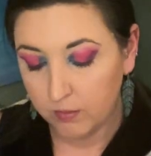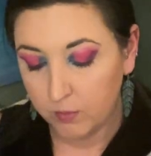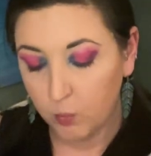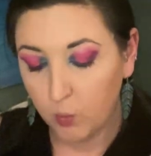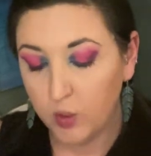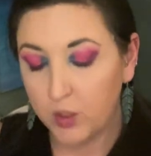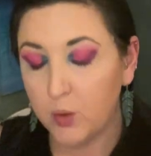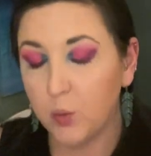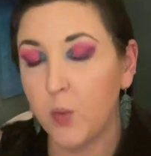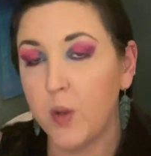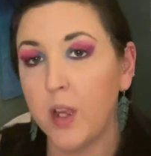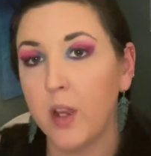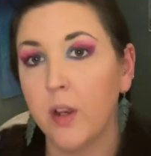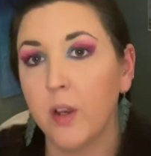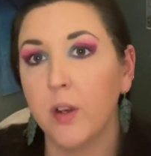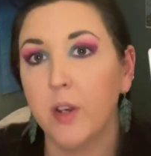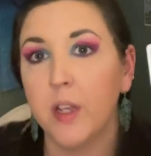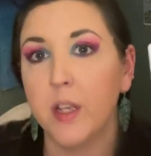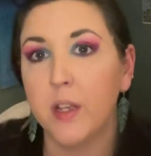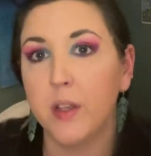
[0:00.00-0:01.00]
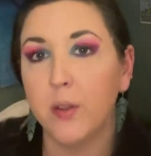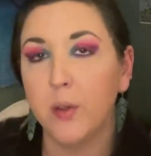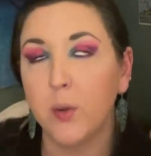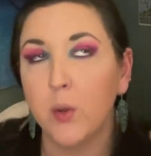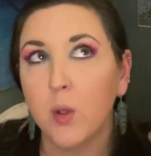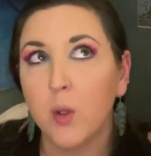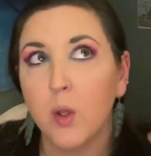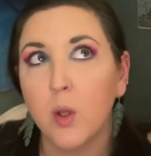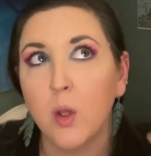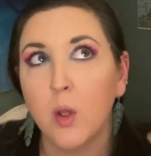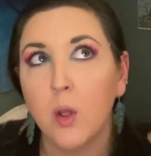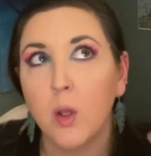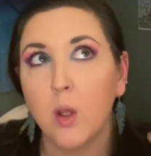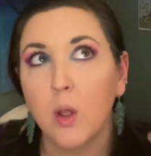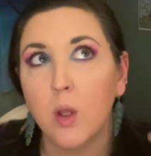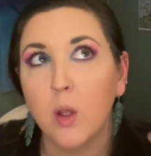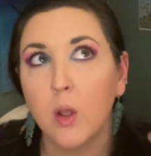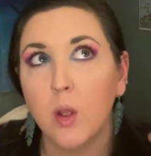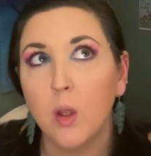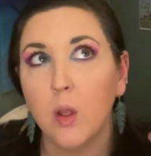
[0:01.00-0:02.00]
What's weird is
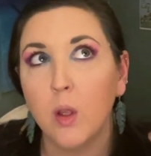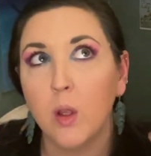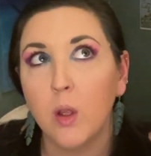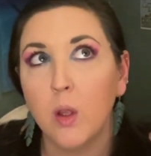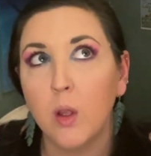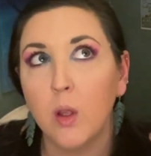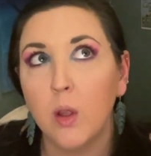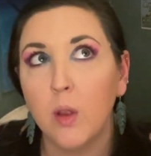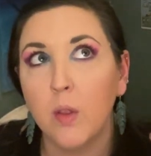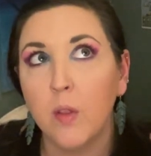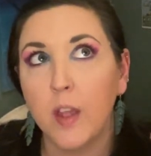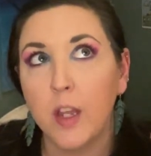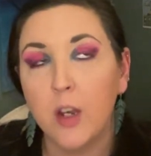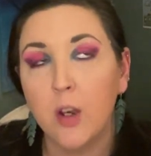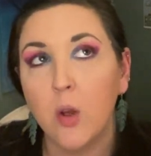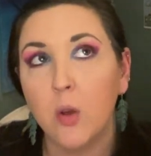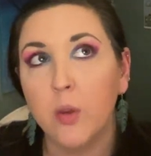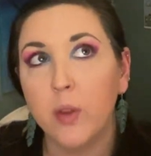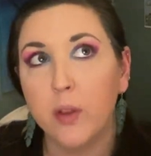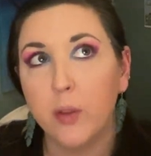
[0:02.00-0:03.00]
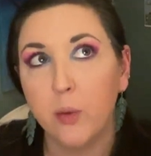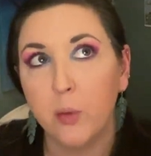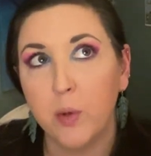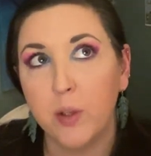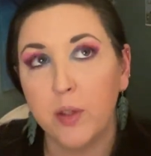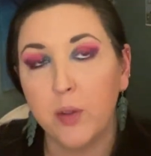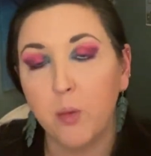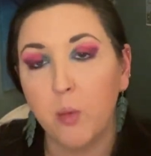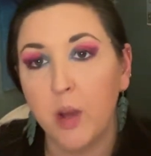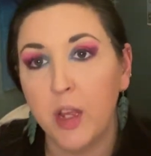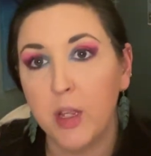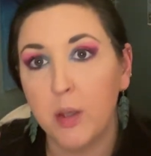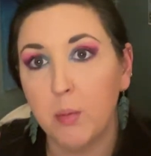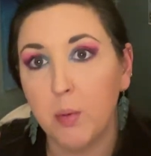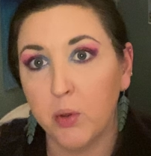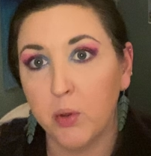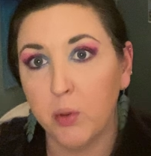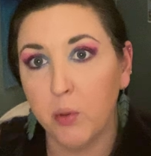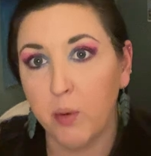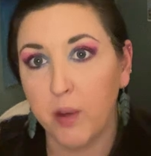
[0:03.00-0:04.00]
they know that the reason why you
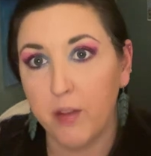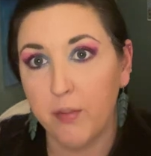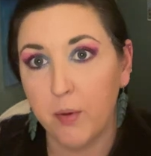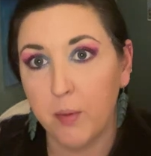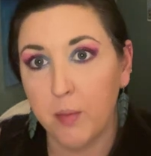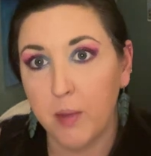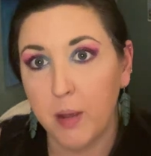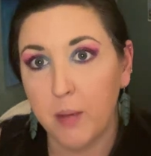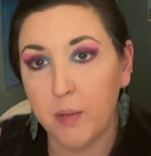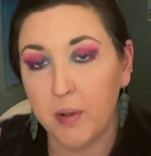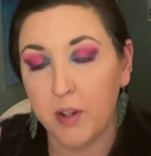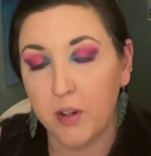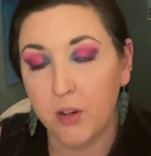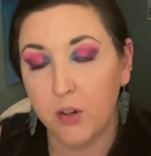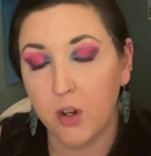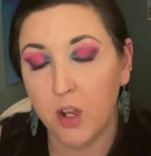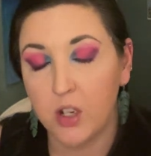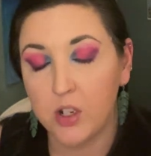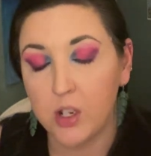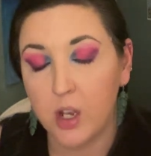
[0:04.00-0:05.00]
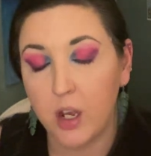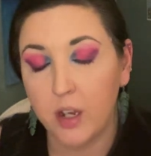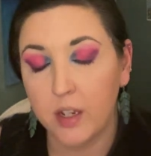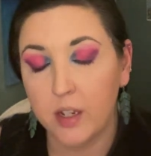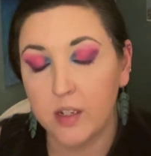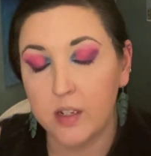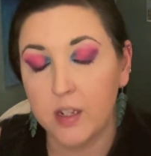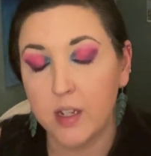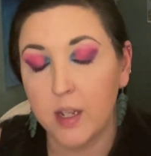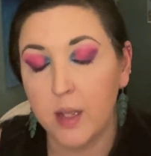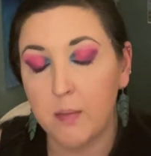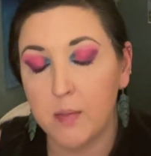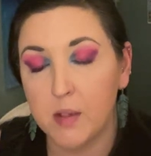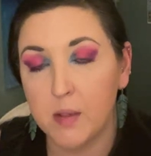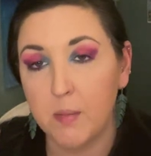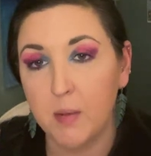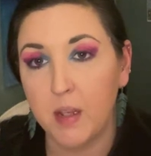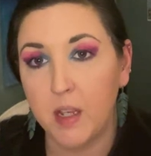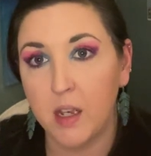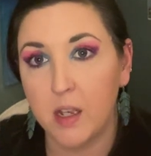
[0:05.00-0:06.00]
pulled away from them and you're not talking to them
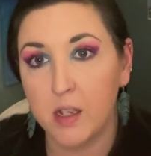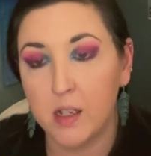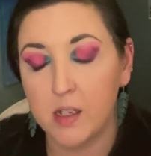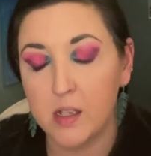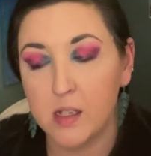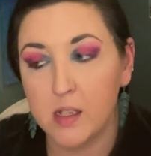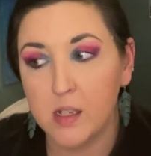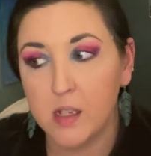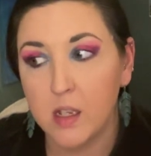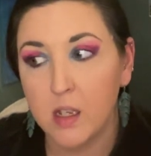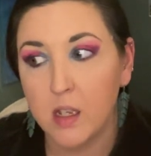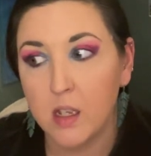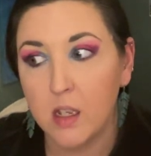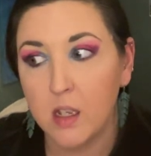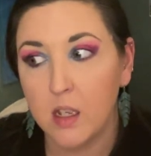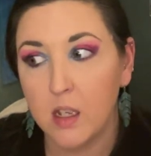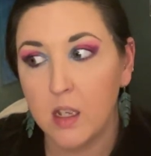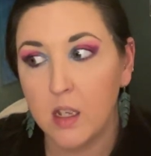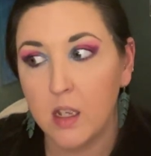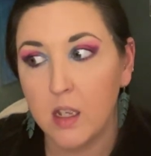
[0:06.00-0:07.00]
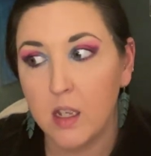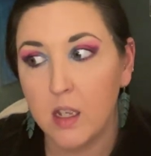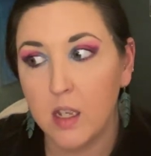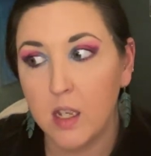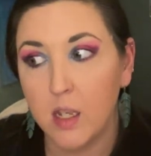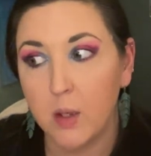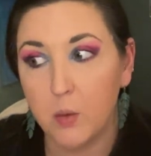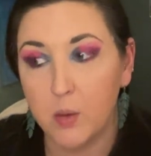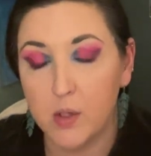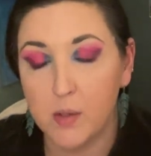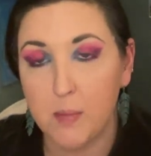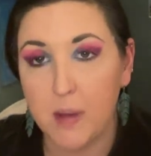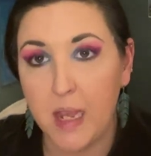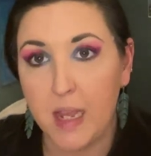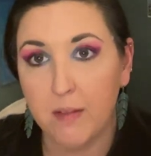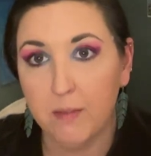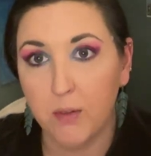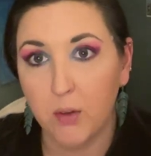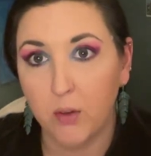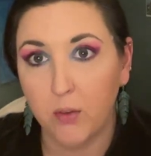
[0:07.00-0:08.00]
is because it was
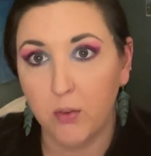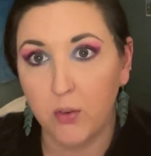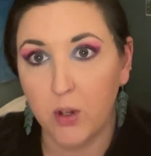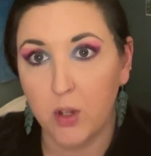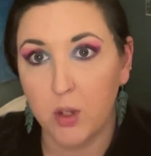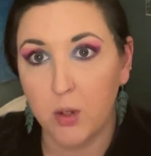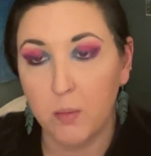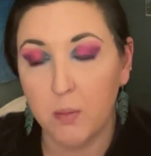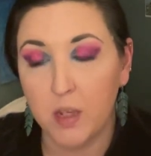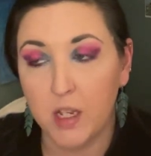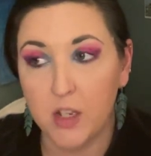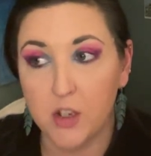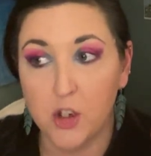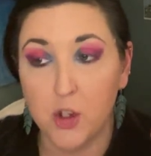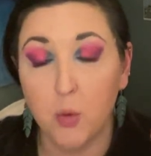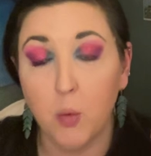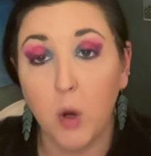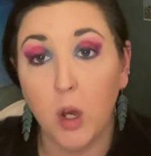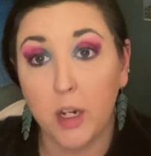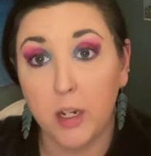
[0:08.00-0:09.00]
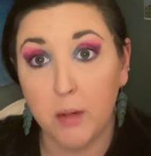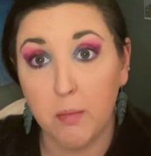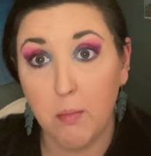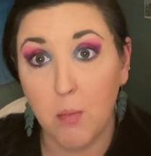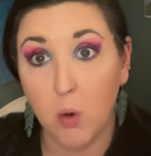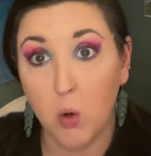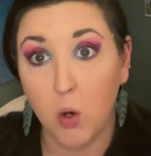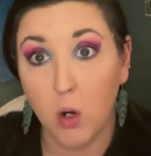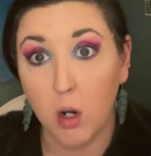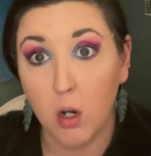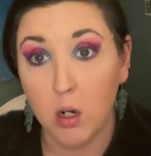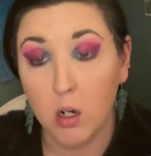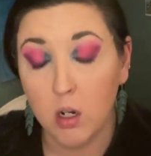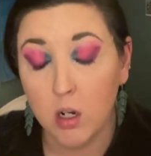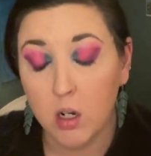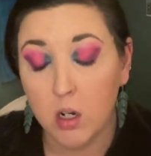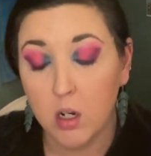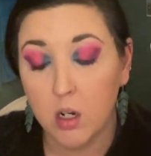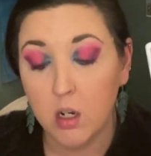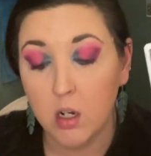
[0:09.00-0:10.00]
painful for you because you wanted more.
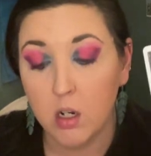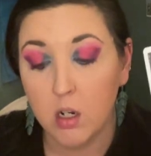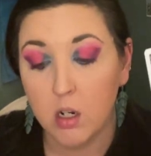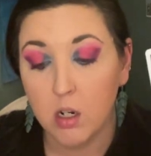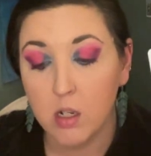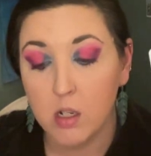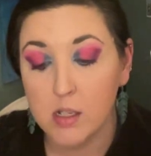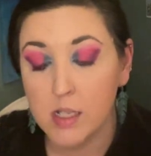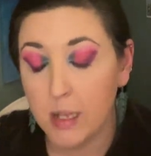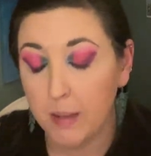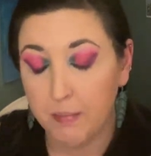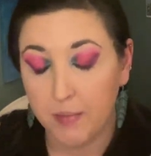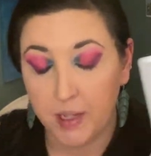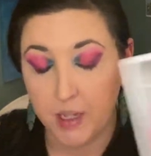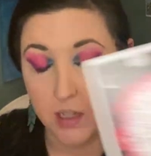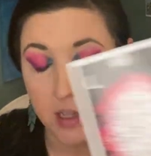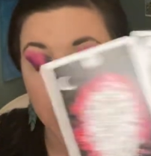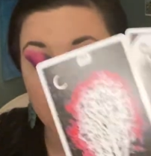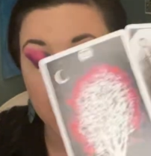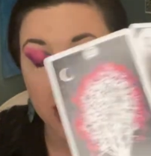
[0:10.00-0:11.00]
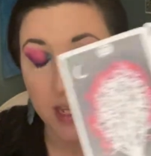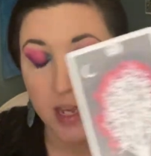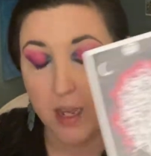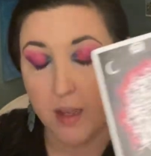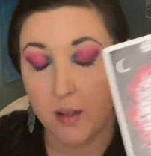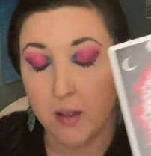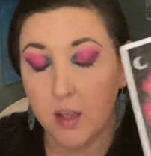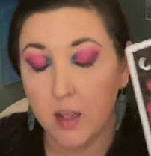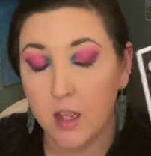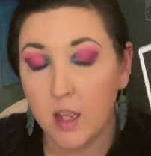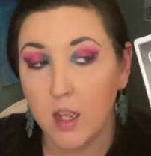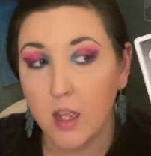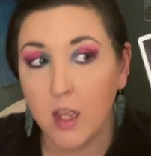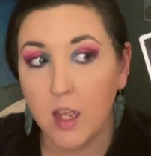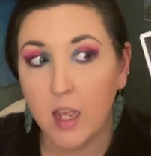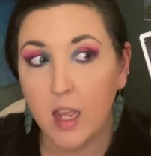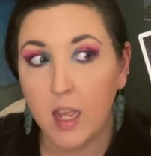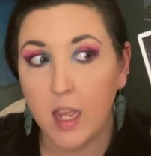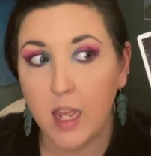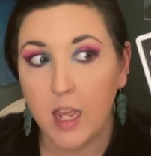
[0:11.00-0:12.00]
Something like that.
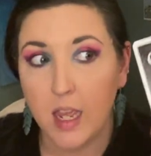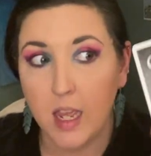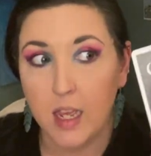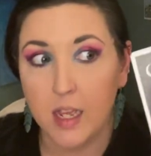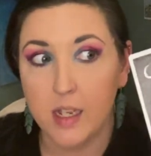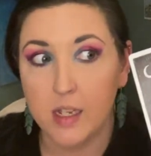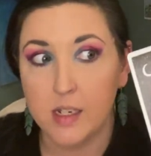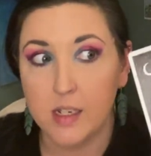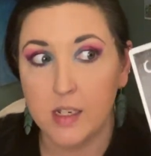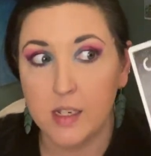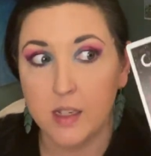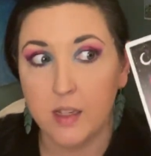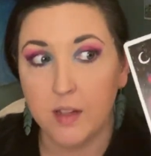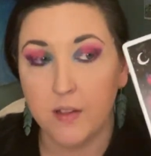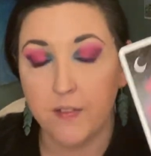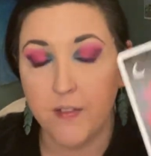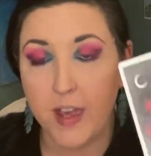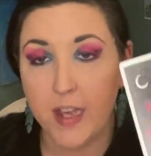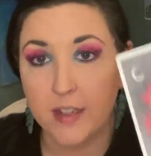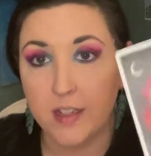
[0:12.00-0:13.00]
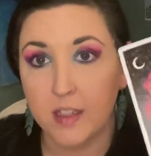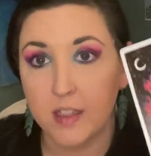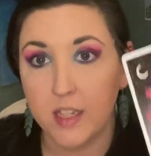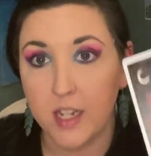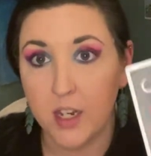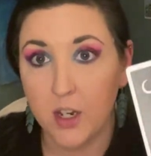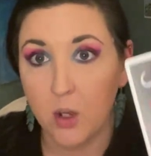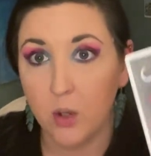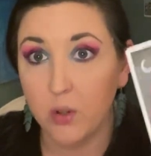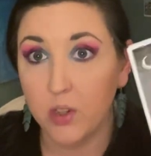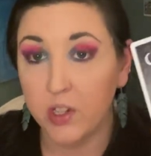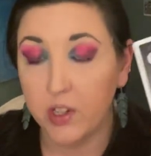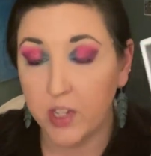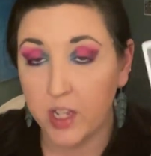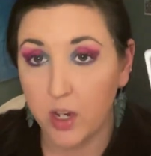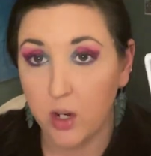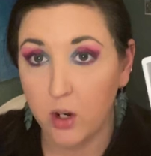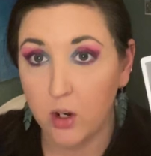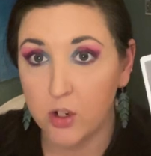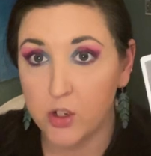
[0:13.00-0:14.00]
And the fact that they know that
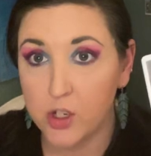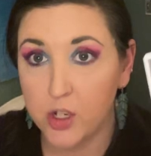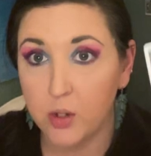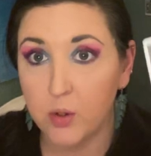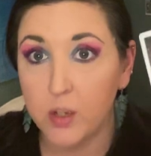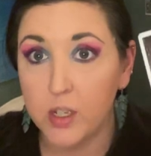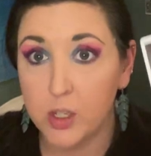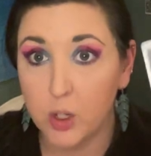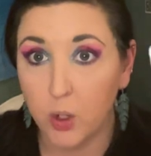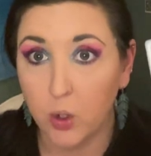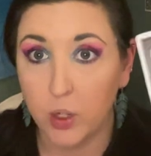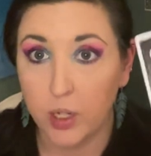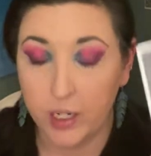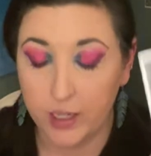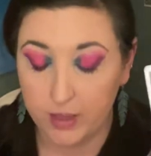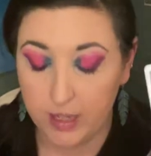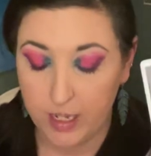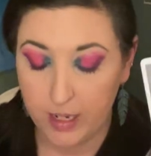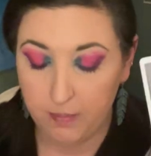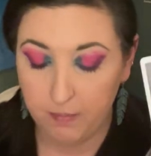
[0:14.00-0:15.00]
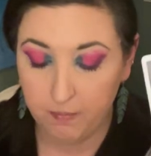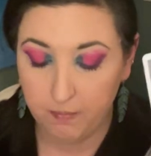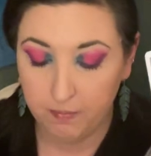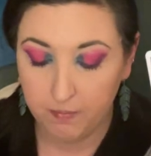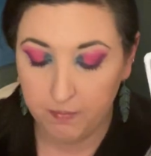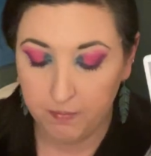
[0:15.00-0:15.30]
they hurt you is hurting them